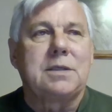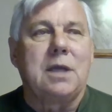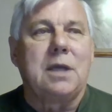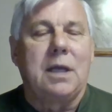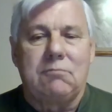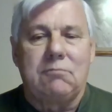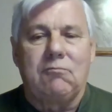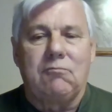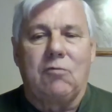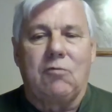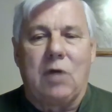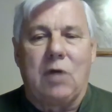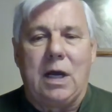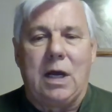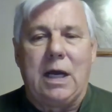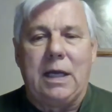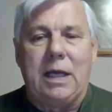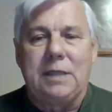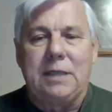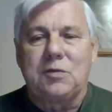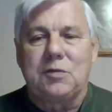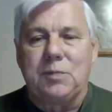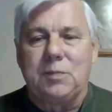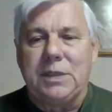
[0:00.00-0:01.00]
let
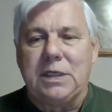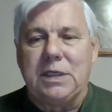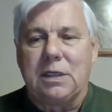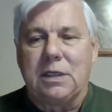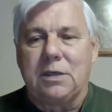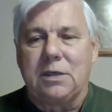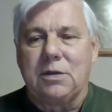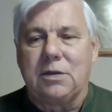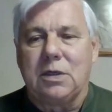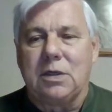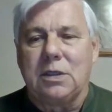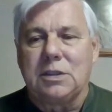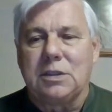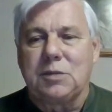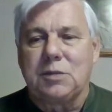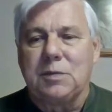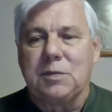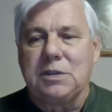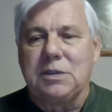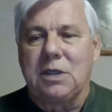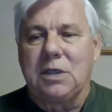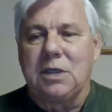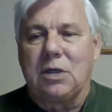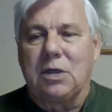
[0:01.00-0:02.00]
wives be unto their
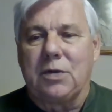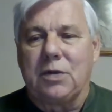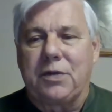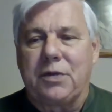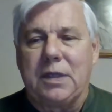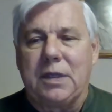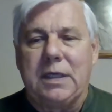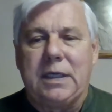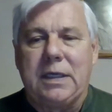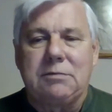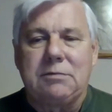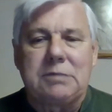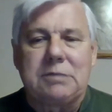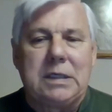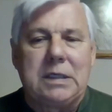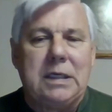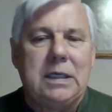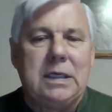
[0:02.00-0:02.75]
husbands in all things.